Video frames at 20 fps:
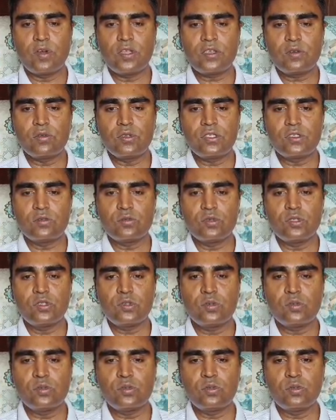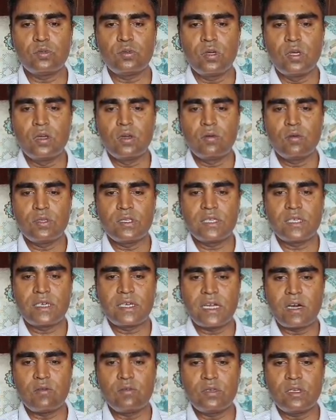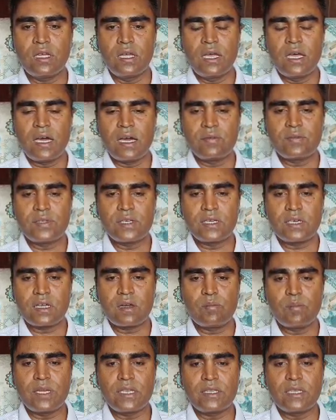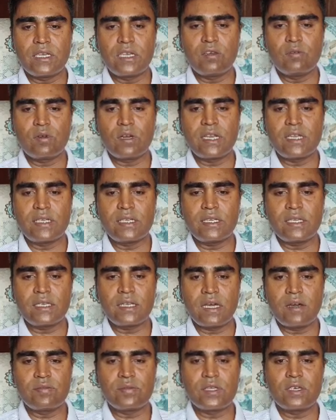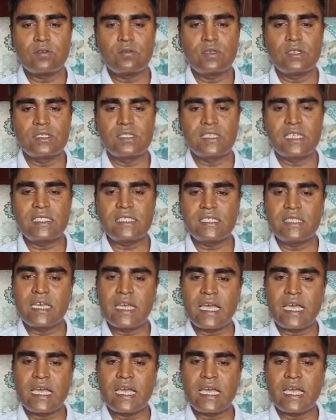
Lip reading: point, which we should do with a round after complete enucleating it, after we send